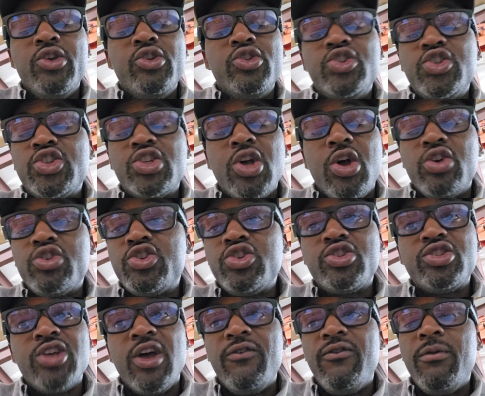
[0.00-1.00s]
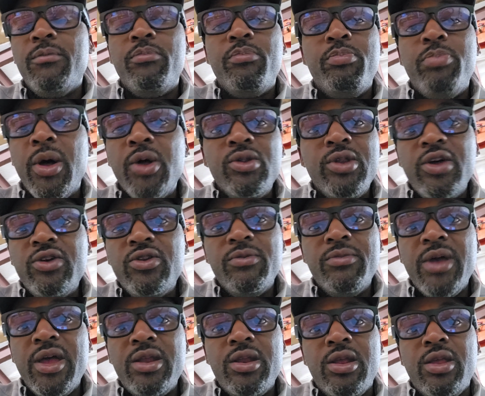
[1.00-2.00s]
You can just cost yourself a
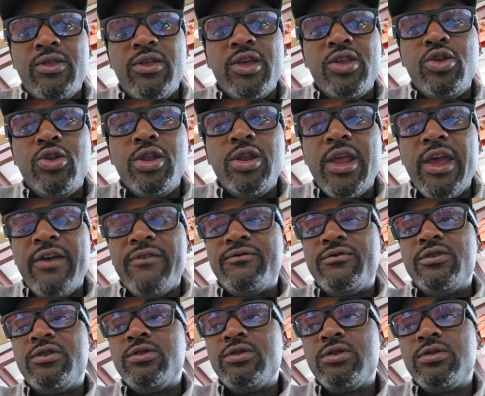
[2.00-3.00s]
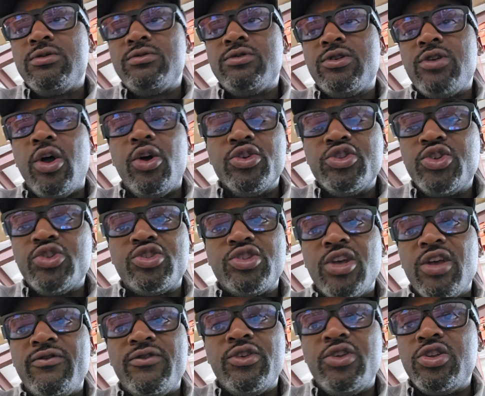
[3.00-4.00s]
boatload of money that you didn't have to cost
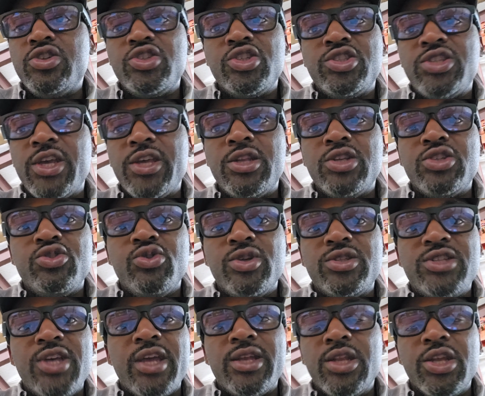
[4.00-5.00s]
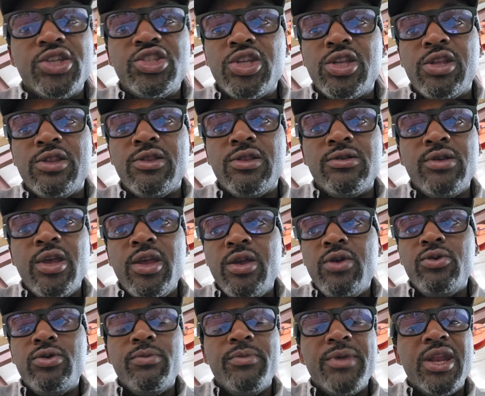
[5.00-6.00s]
yourself. You could have just taken it to a technician and it
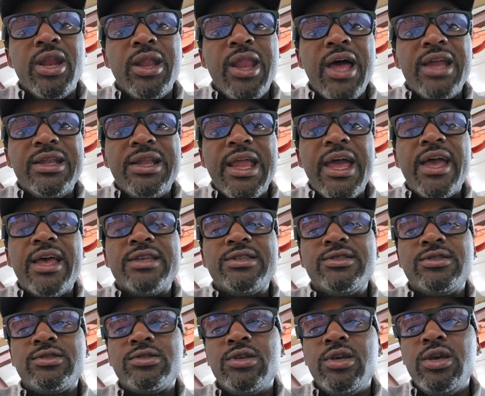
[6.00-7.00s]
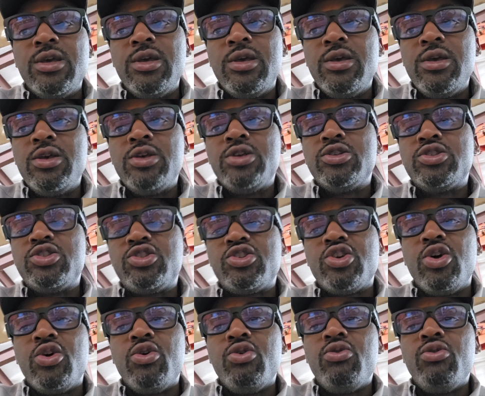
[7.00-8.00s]
would have been a lot less.
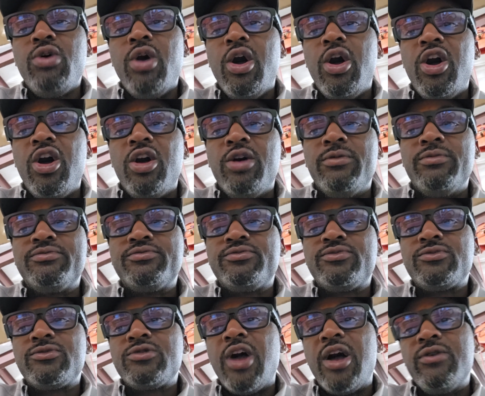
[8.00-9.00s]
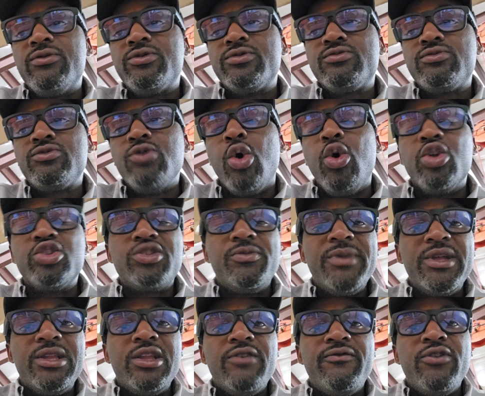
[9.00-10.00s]
So,
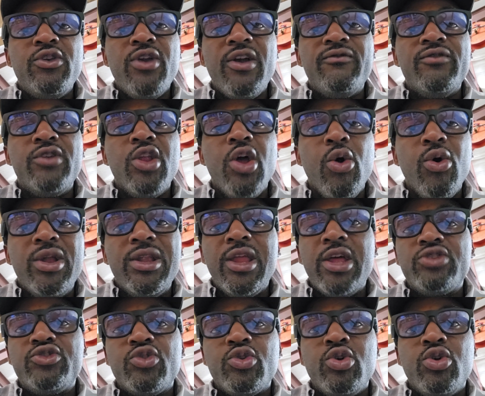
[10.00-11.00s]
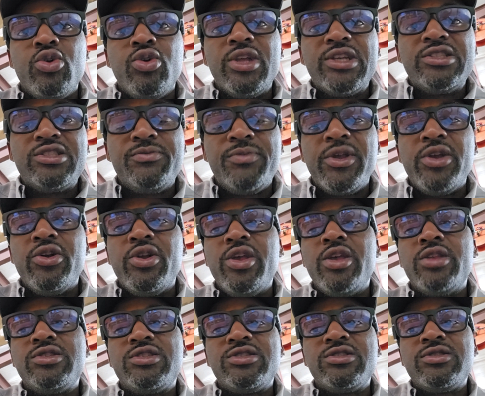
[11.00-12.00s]
ultimately, if you have no electrical
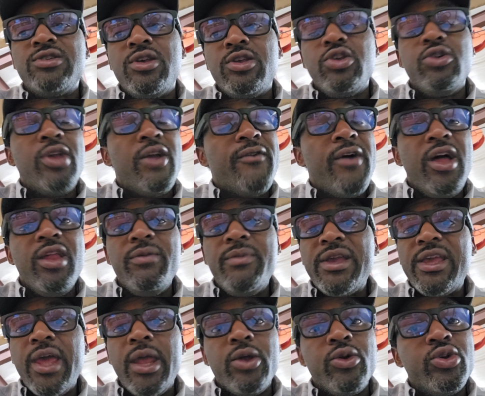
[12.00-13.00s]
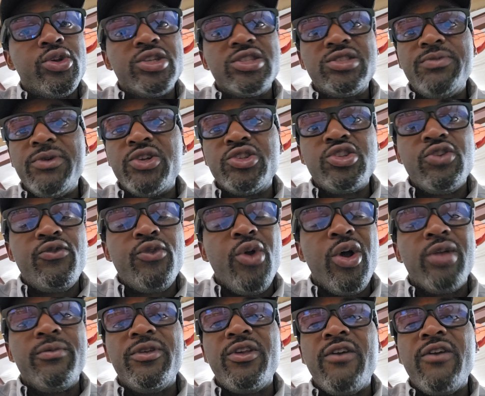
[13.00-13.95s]
experience, you can have all the mechanical experience if you want.